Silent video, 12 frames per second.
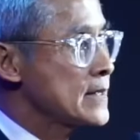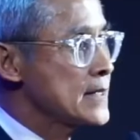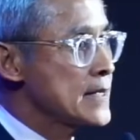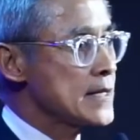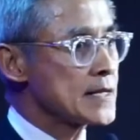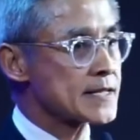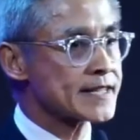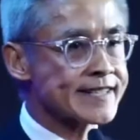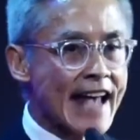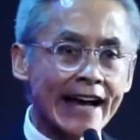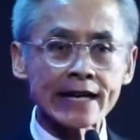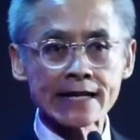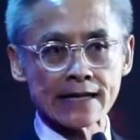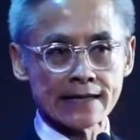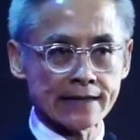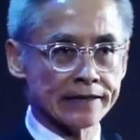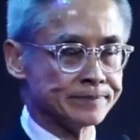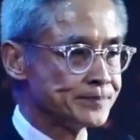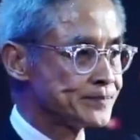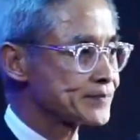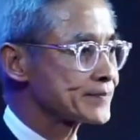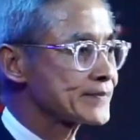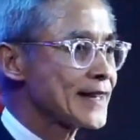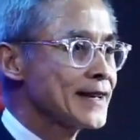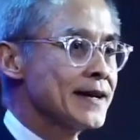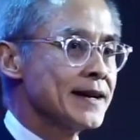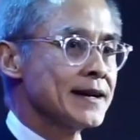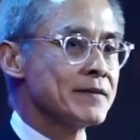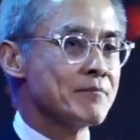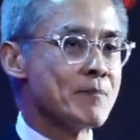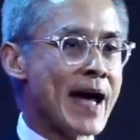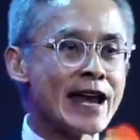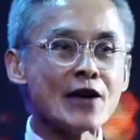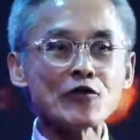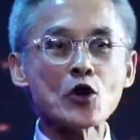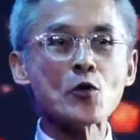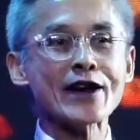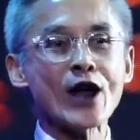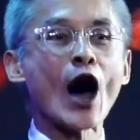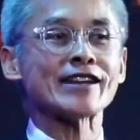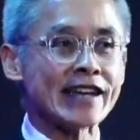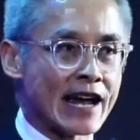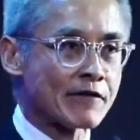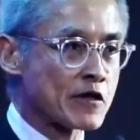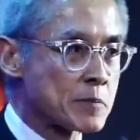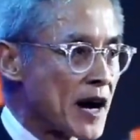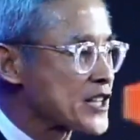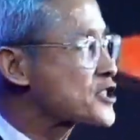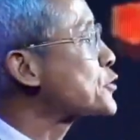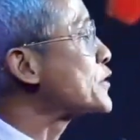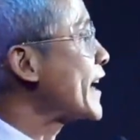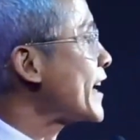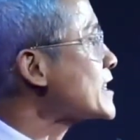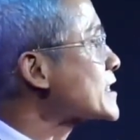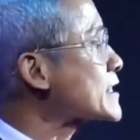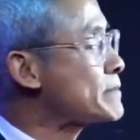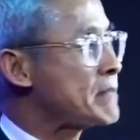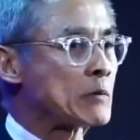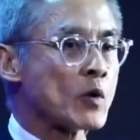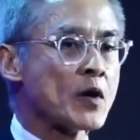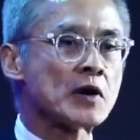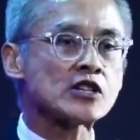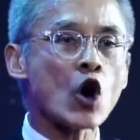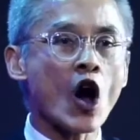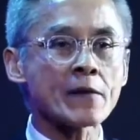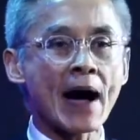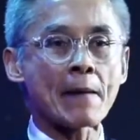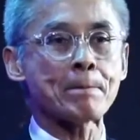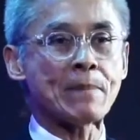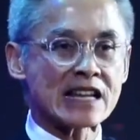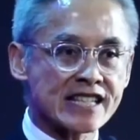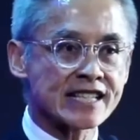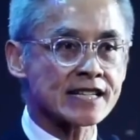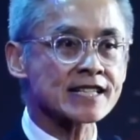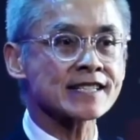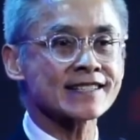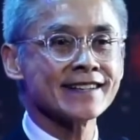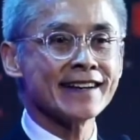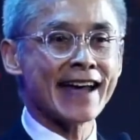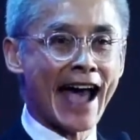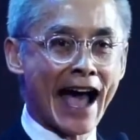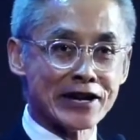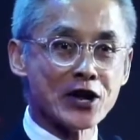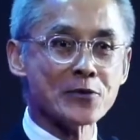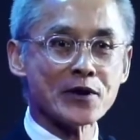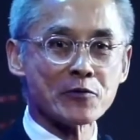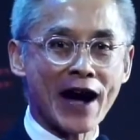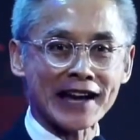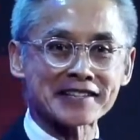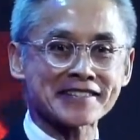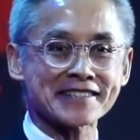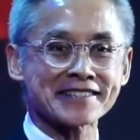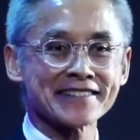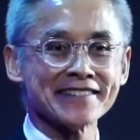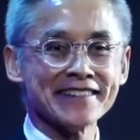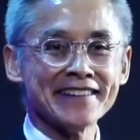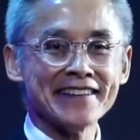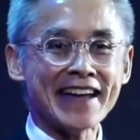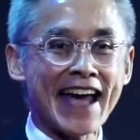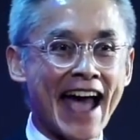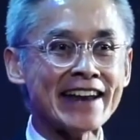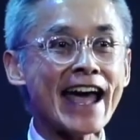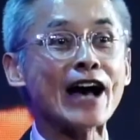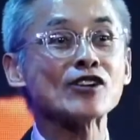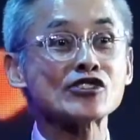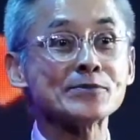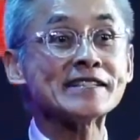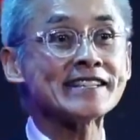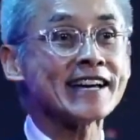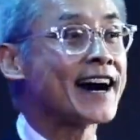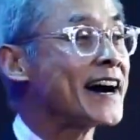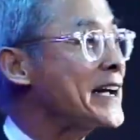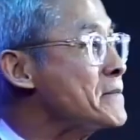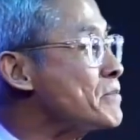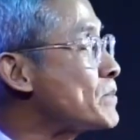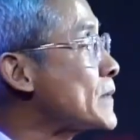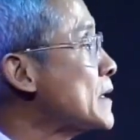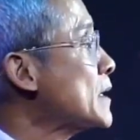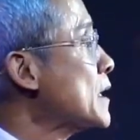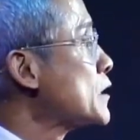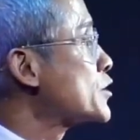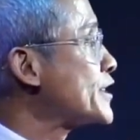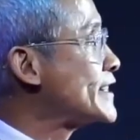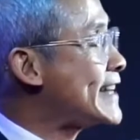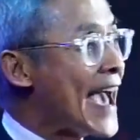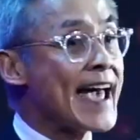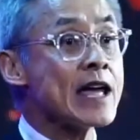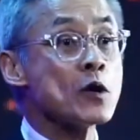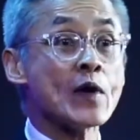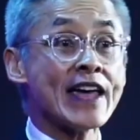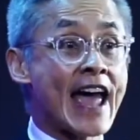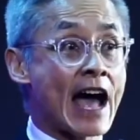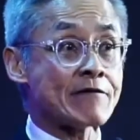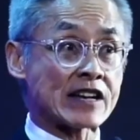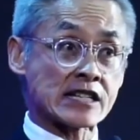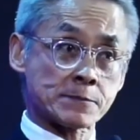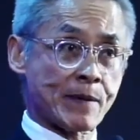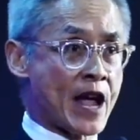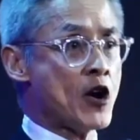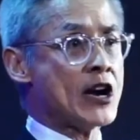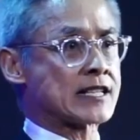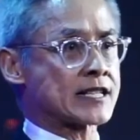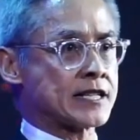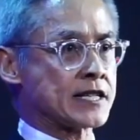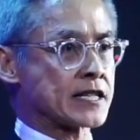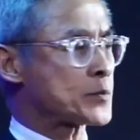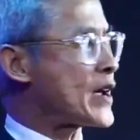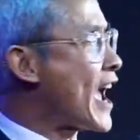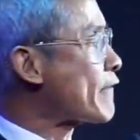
Secondly, many of you were not here for the past 2 days, but we were talking about business and human rights and LGBTI. Today we have experiences, we have